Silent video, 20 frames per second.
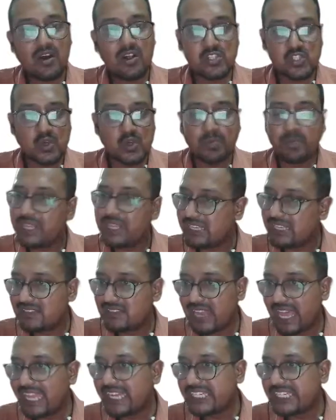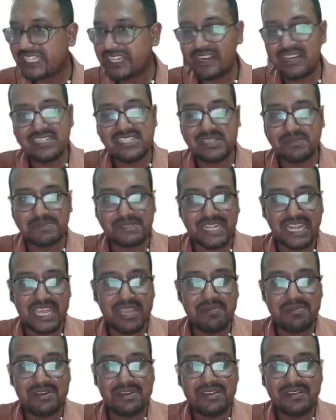Also, please like, share, and
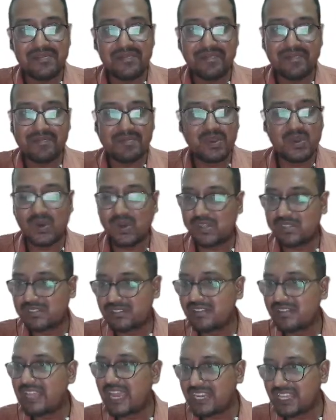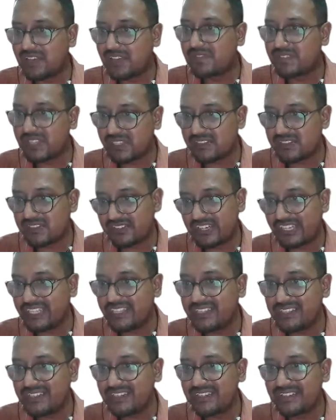subscribe because that gives us
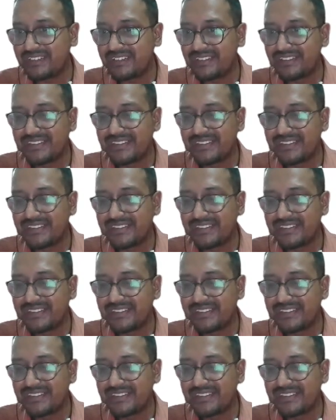strength.